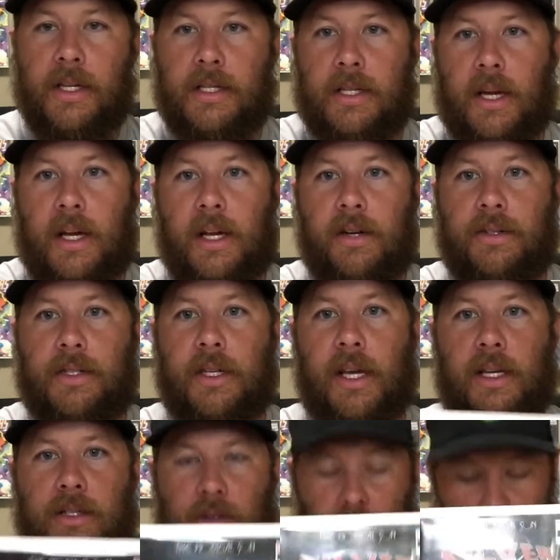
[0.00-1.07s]
East Side
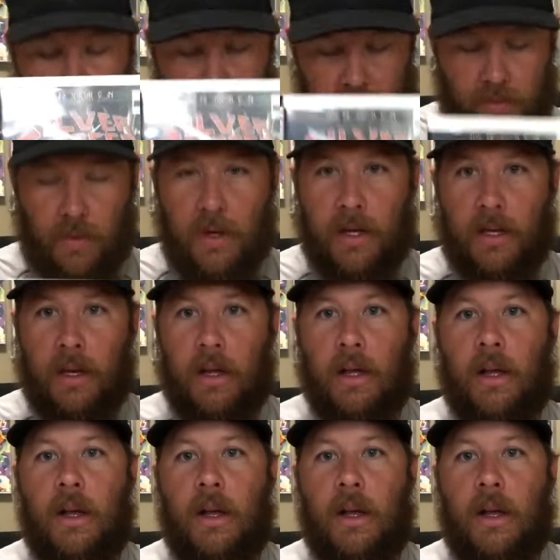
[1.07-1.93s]
LCS. So this one,